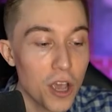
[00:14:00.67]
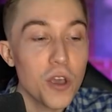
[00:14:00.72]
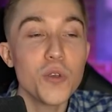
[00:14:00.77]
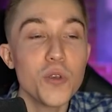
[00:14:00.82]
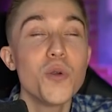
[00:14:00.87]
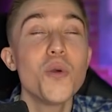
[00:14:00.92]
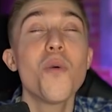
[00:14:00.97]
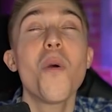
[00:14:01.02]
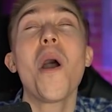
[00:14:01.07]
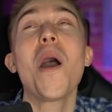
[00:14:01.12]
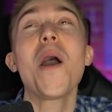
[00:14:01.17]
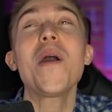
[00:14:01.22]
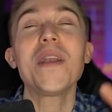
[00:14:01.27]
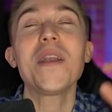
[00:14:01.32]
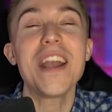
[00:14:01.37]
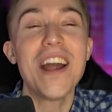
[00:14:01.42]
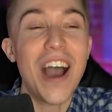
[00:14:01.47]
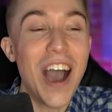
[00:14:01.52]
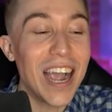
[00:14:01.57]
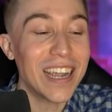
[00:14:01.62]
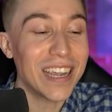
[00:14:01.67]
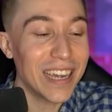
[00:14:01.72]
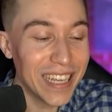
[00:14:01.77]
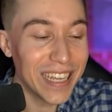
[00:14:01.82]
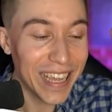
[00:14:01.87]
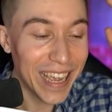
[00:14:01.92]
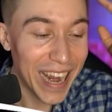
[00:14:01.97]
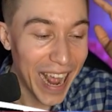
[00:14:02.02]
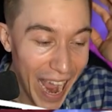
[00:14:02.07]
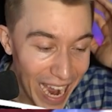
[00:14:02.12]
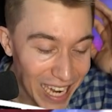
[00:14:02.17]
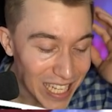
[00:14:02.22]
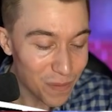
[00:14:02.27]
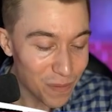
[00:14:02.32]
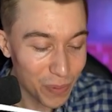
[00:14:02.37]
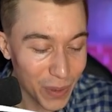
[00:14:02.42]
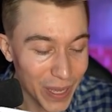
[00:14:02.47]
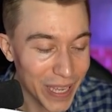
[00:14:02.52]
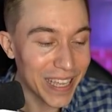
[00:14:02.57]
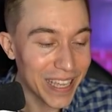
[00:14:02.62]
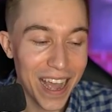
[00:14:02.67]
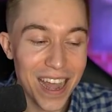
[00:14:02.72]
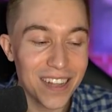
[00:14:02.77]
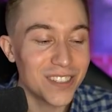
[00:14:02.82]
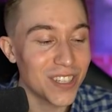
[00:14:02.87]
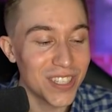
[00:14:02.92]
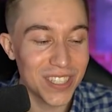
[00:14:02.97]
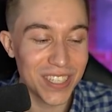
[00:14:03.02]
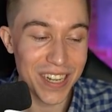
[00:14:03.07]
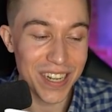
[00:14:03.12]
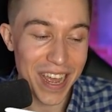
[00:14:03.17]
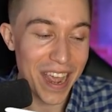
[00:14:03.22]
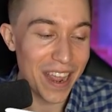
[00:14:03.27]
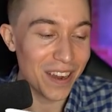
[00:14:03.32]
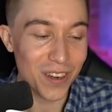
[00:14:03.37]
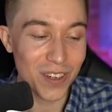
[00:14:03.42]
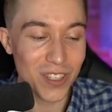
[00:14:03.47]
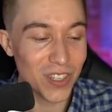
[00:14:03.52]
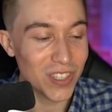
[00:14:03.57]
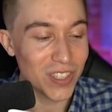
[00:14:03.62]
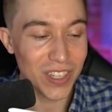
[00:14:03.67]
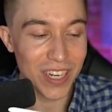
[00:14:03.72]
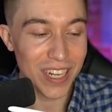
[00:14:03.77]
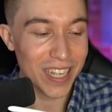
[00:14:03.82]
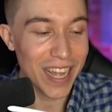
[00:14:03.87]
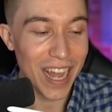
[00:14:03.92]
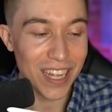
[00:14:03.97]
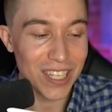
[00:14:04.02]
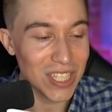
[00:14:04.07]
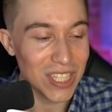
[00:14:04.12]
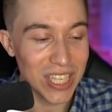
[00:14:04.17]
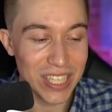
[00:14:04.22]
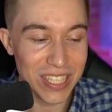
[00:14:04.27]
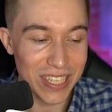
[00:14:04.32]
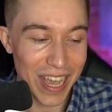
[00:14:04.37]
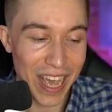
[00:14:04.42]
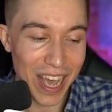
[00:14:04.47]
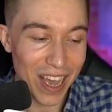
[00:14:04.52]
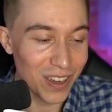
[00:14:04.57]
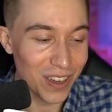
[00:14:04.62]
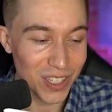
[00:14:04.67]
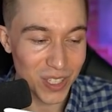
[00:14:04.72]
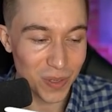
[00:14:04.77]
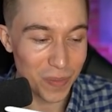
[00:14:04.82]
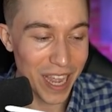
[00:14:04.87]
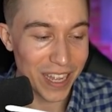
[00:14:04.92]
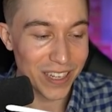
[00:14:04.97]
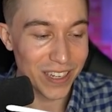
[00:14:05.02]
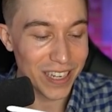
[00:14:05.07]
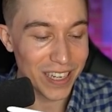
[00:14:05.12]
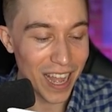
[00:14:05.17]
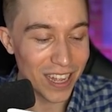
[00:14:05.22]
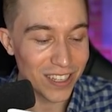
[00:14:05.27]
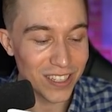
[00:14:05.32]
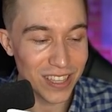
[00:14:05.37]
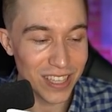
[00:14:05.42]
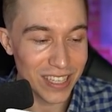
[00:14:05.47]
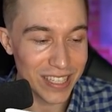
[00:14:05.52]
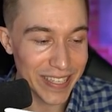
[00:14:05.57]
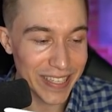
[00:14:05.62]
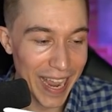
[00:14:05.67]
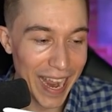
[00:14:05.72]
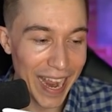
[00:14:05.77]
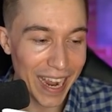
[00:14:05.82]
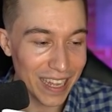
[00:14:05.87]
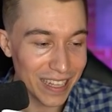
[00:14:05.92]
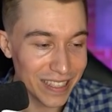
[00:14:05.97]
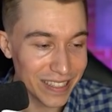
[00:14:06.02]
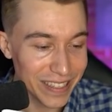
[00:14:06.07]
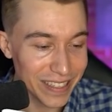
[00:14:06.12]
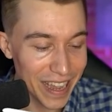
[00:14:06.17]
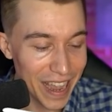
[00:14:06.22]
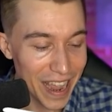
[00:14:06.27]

You are not going to get any big catches today. You're just going to catch these L's, man. You're catching these hands.